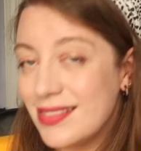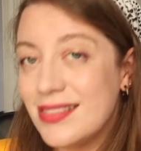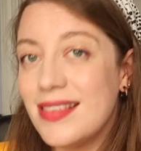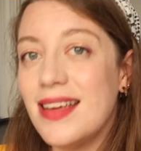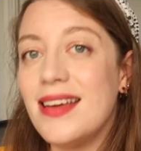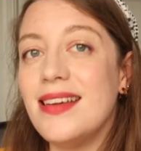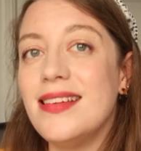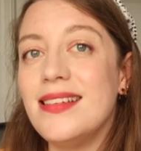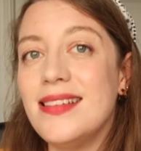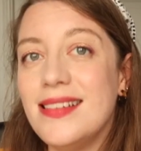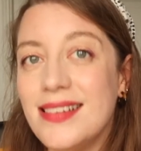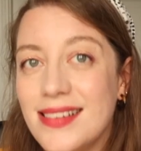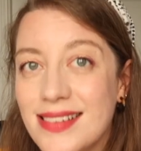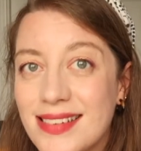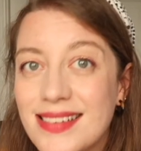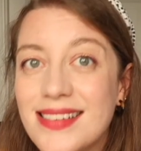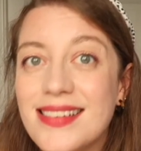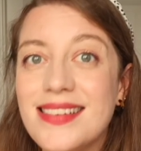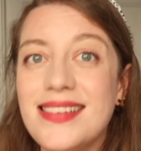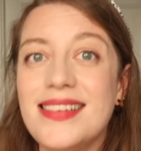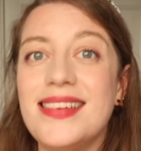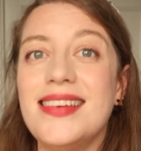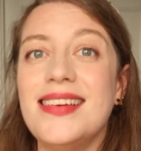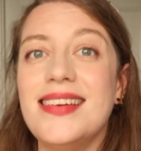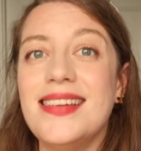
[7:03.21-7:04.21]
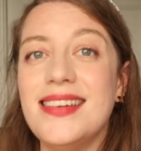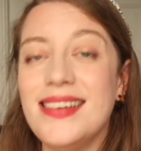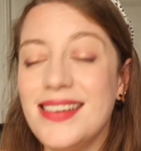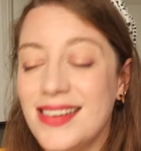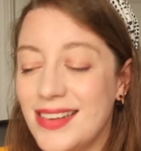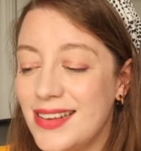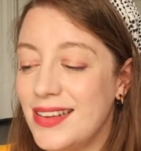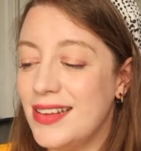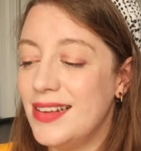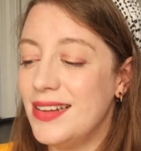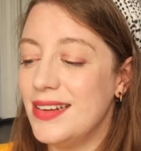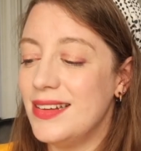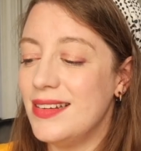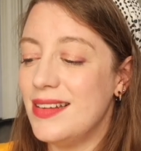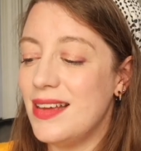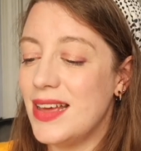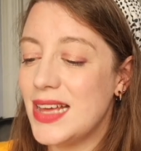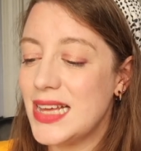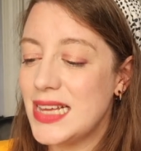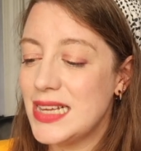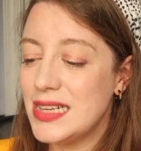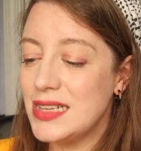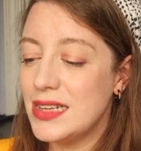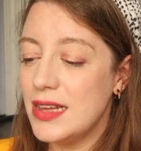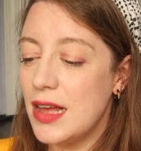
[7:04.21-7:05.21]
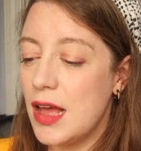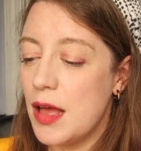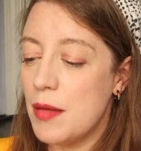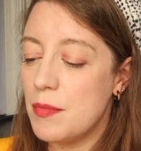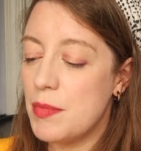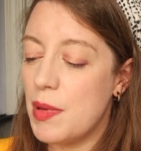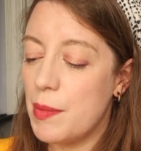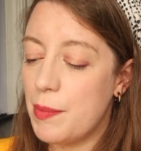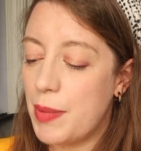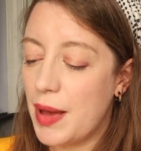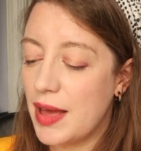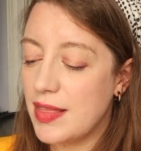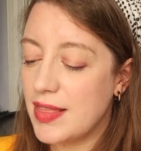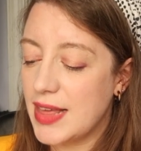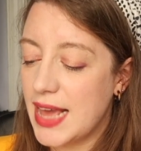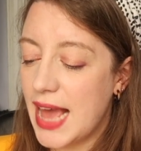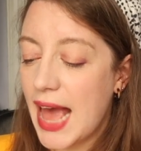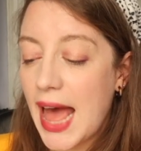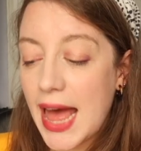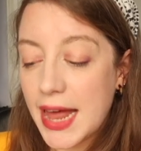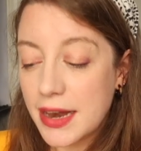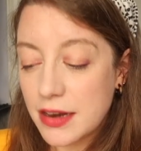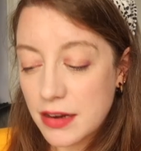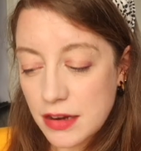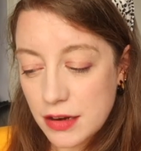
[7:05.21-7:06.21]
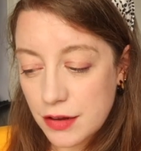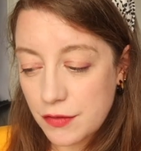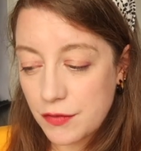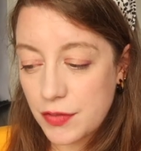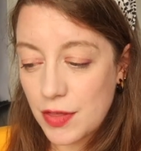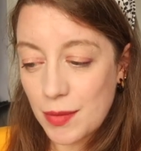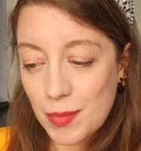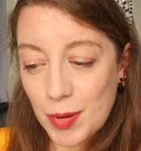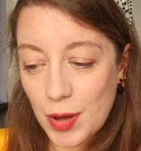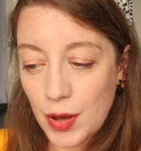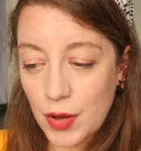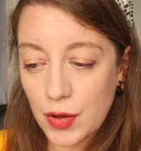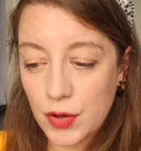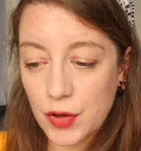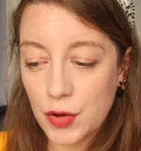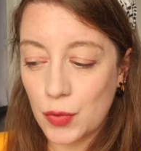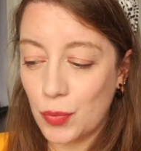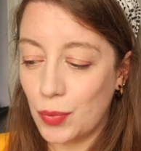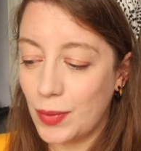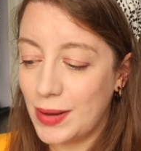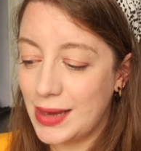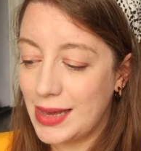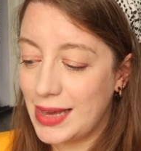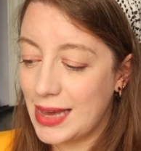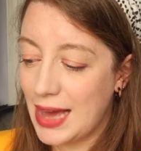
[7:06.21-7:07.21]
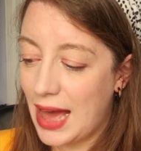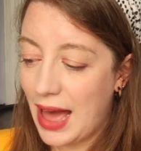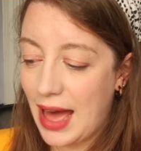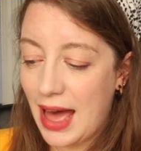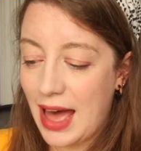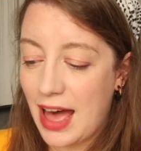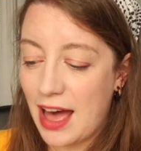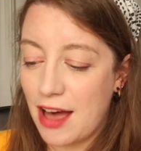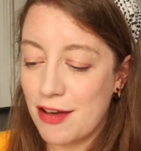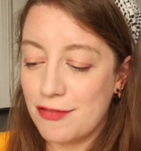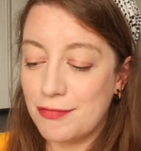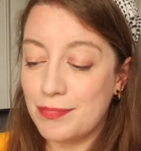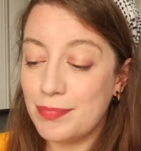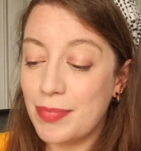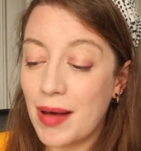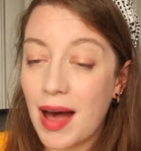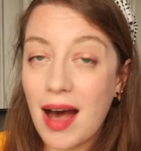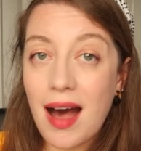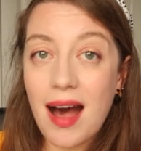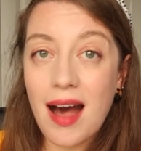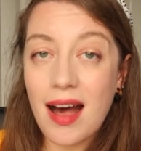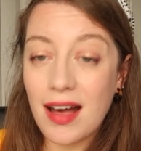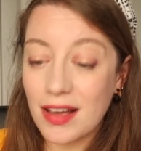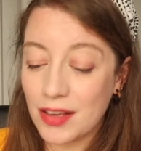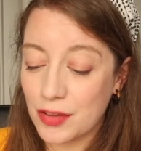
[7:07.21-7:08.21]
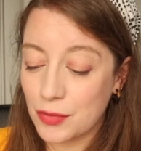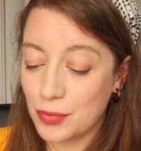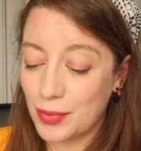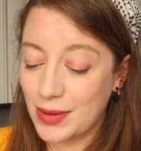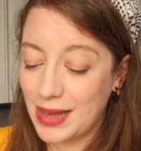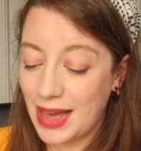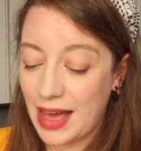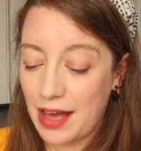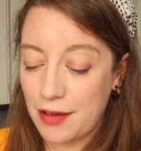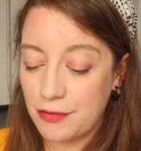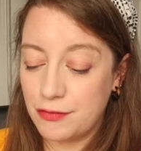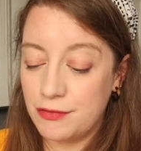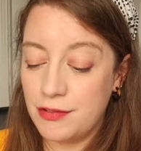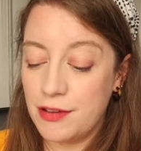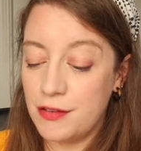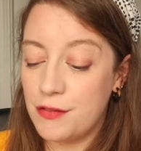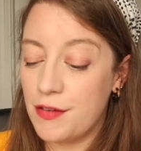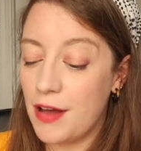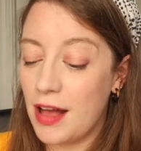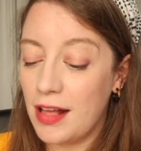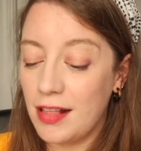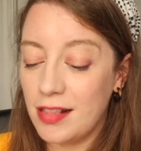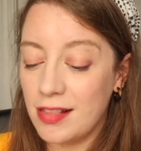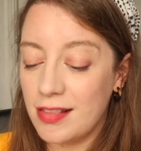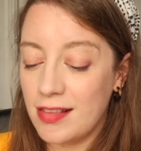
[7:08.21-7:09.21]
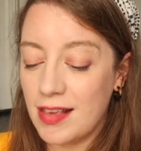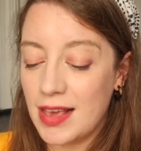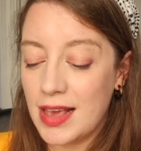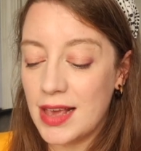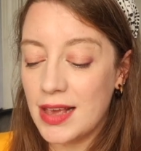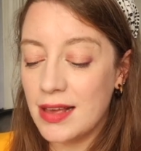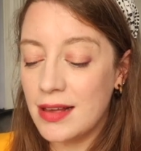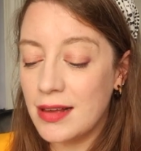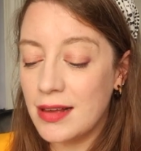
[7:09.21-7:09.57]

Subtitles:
Dun, dun, dun. But by the end of the book we have Bach, we have Vivaldi.